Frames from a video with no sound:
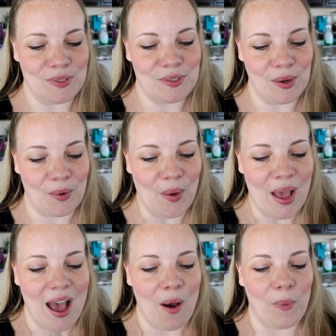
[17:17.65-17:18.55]
So
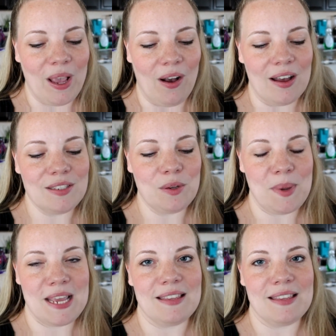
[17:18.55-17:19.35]
we also made